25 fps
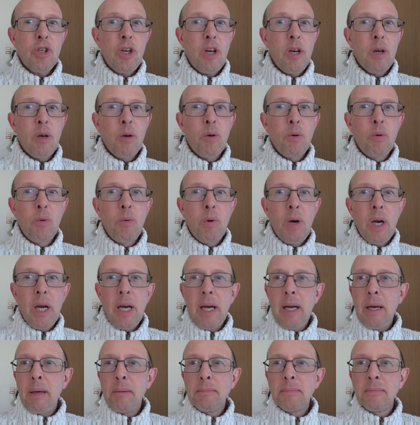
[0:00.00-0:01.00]

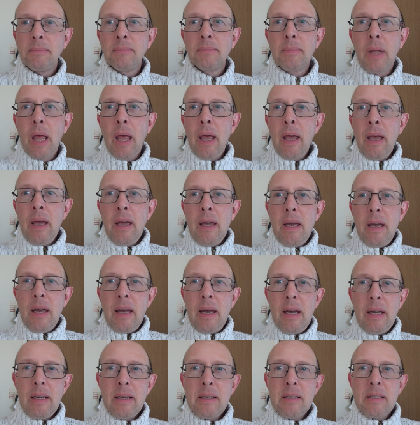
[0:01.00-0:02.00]
So
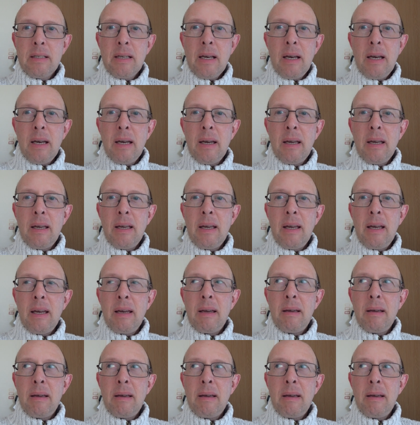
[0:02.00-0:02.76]
it's it